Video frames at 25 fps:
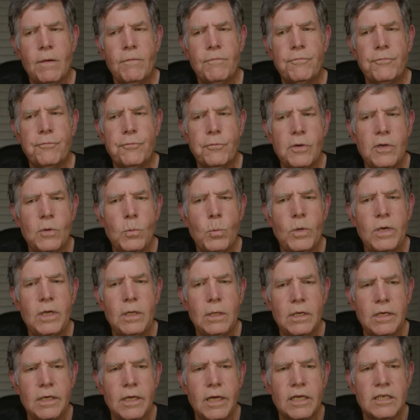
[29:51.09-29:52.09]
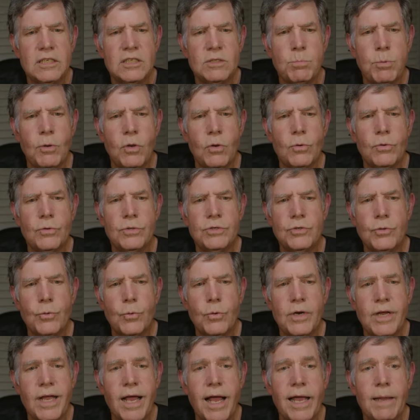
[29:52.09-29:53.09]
freewheeling, exploratory,